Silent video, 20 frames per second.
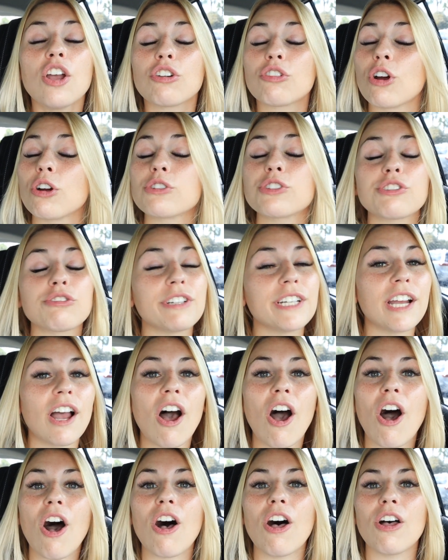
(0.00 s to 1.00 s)
grocery
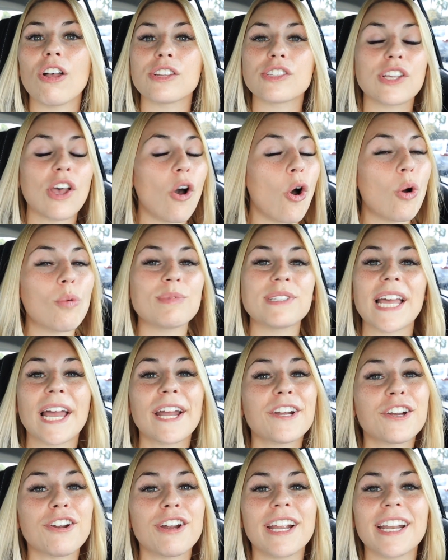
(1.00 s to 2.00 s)
hauls, home
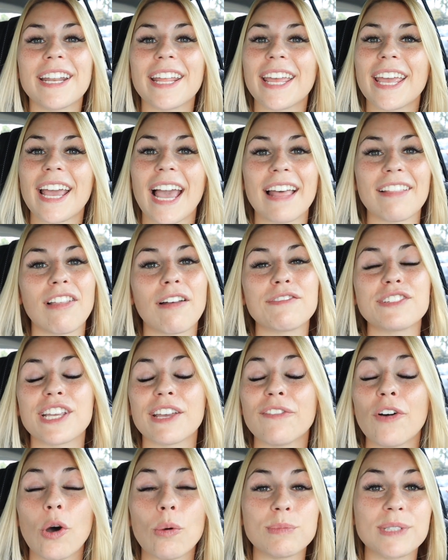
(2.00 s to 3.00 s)
decorating. I love to
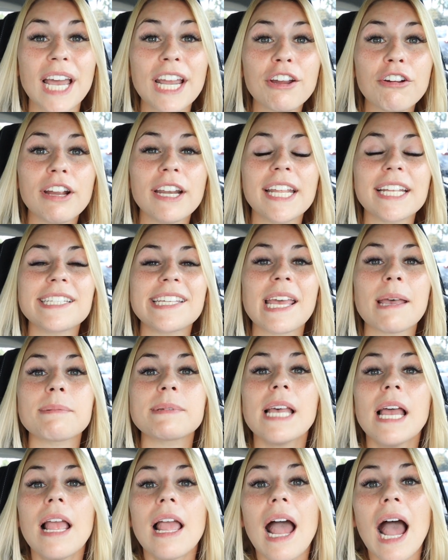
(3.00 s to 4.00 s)
give home decorating tips.